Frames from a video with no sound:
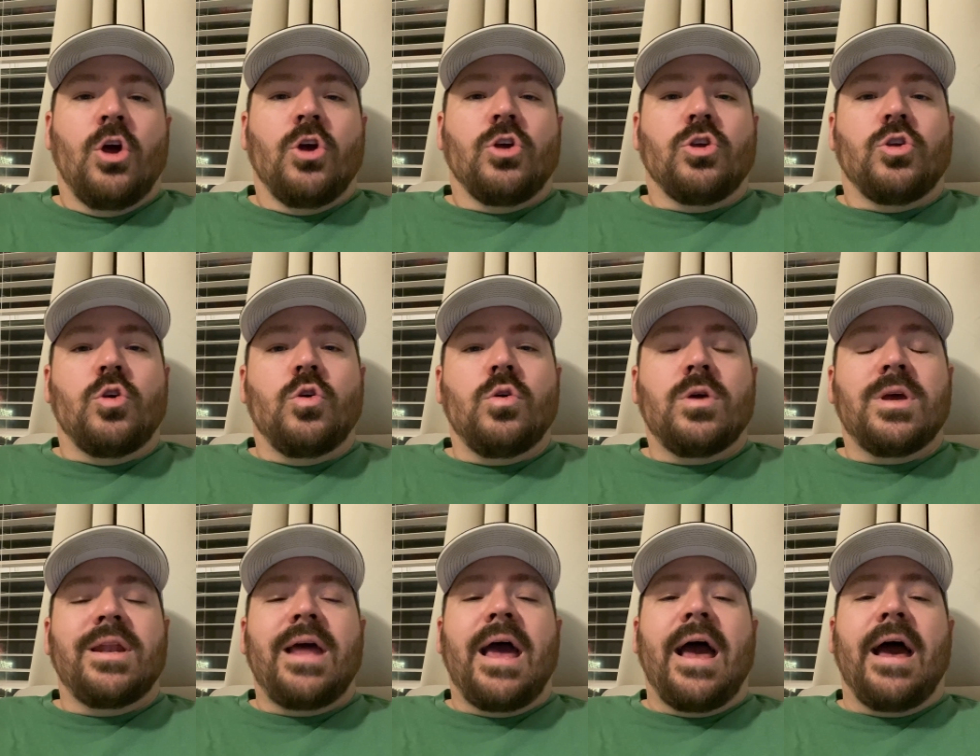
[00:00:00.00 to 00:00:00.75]
you
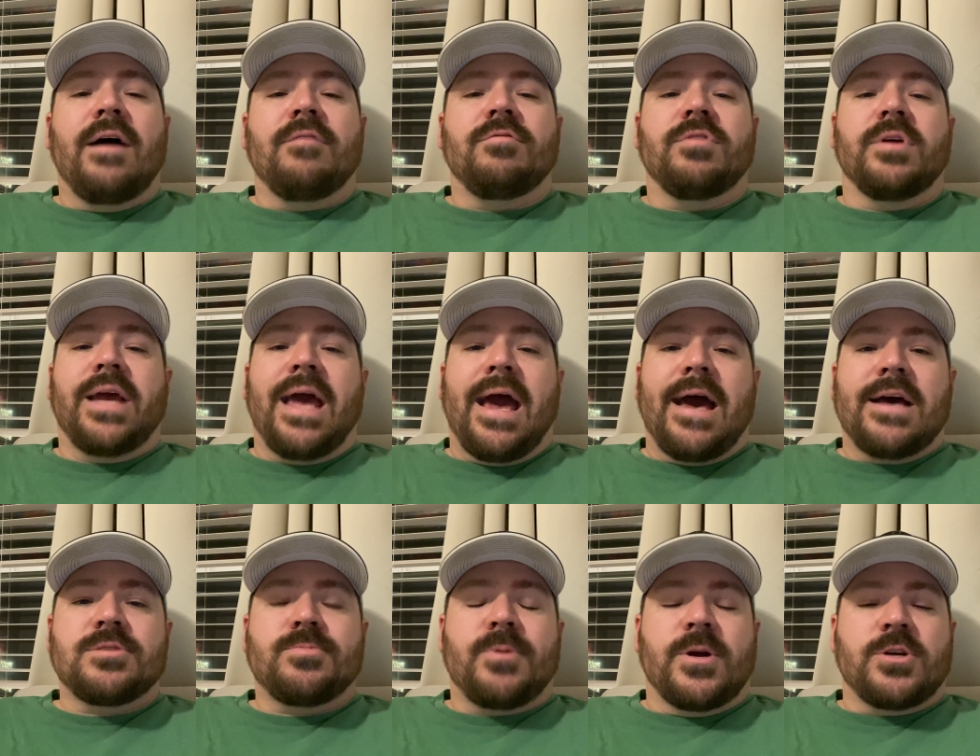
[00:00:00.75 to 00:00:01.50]
can have the
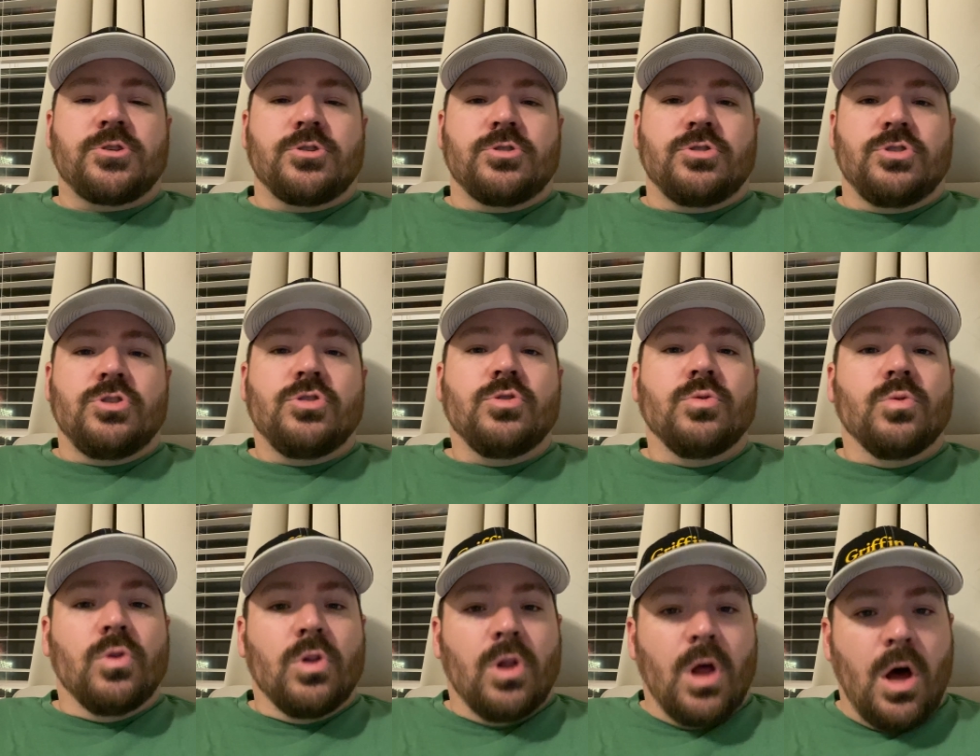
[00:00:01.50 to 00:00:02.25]
gas pressures
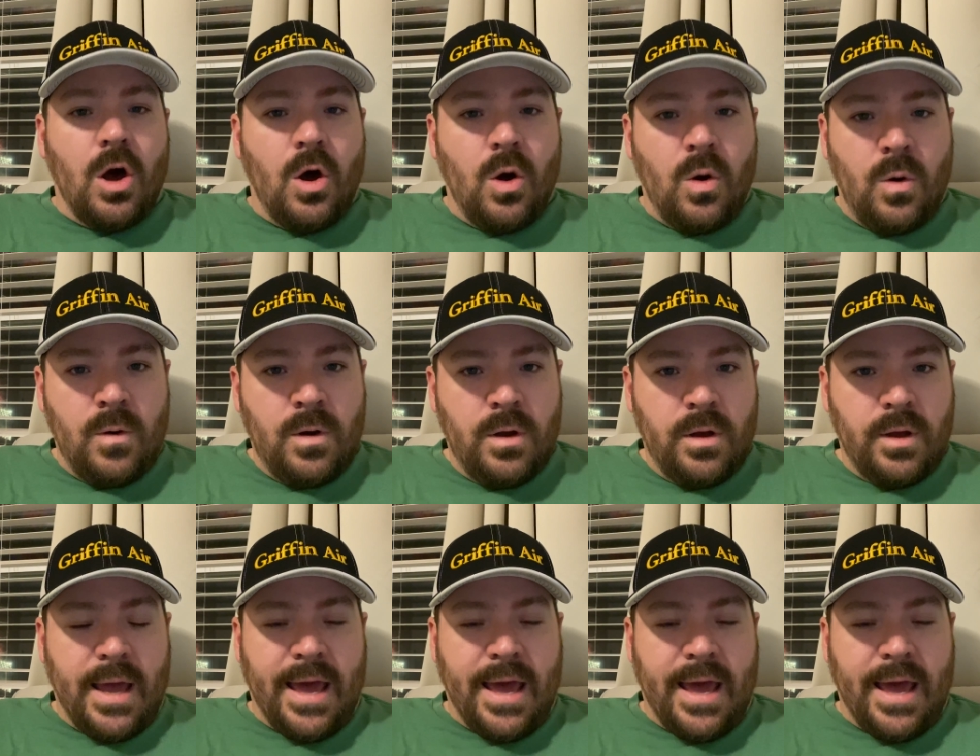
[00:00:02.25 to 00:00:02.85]
too low